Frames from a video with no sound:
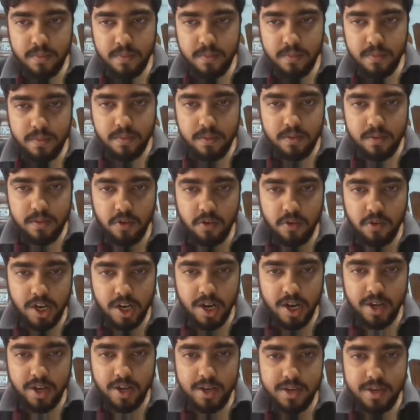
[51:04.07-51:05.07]
what I've done
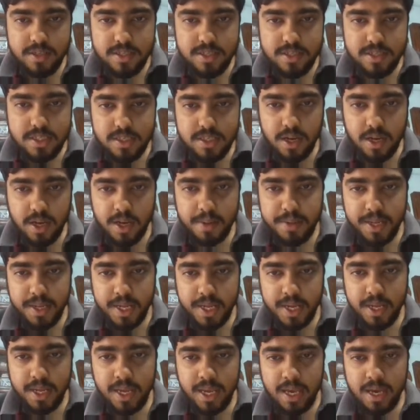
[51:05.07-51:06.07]
is I'm taking
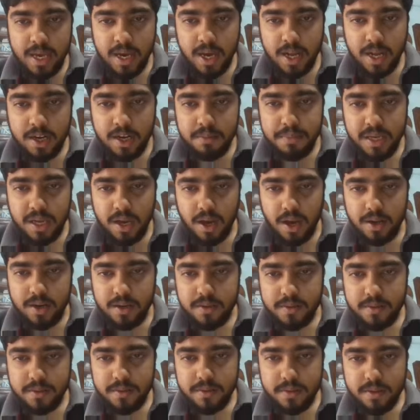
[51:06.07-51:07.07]
ARR BRR
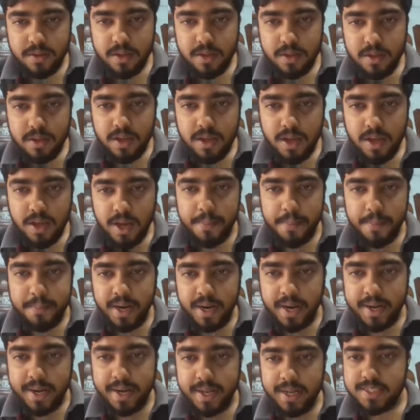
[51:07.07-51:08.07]
and I'm
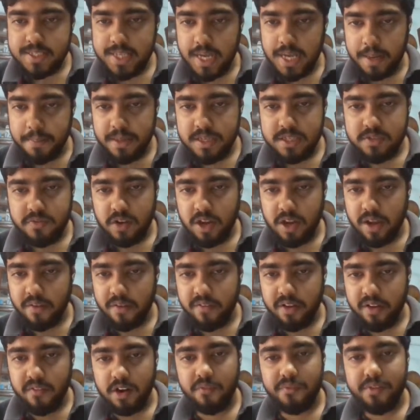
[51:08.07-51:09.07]
getting a segments for every one
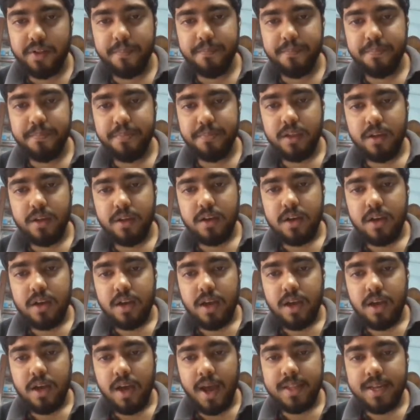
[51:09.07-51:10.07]
of them,
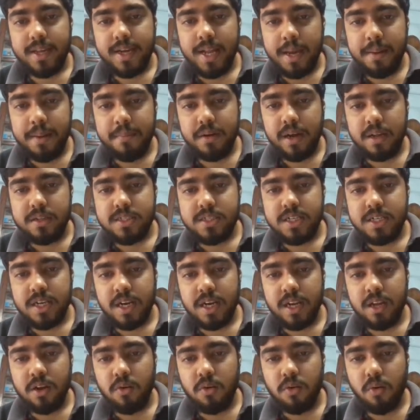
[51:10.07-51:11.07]
and then I'm considering
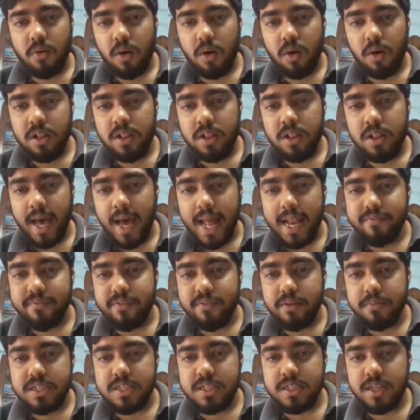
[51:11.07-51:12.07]
all the alphabets
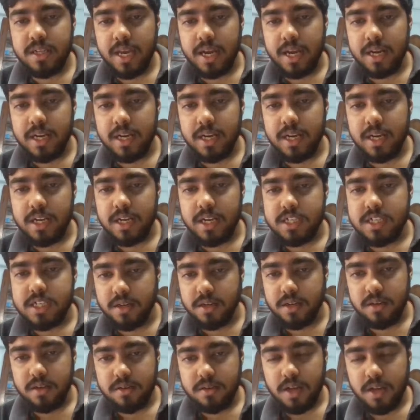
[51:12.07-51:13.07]
in the English letter,
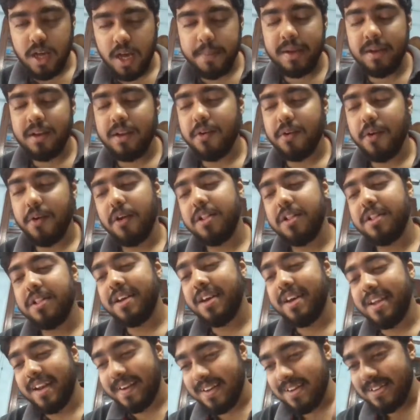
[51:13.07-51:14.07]
I mean all the
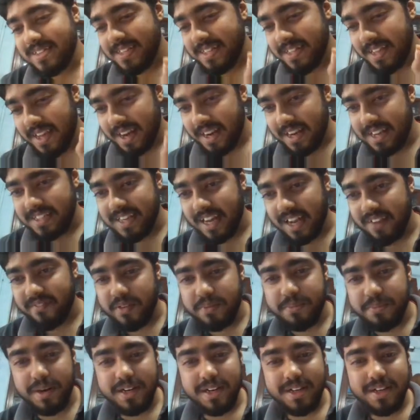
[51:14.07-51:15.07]
letters in the English
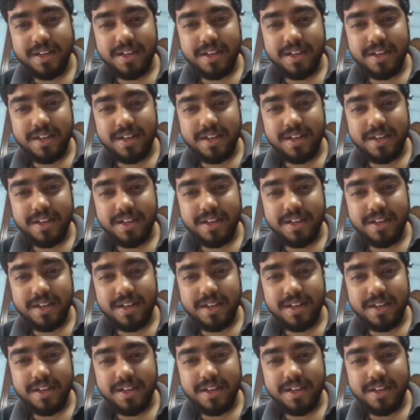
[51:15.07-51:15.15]
alphabet,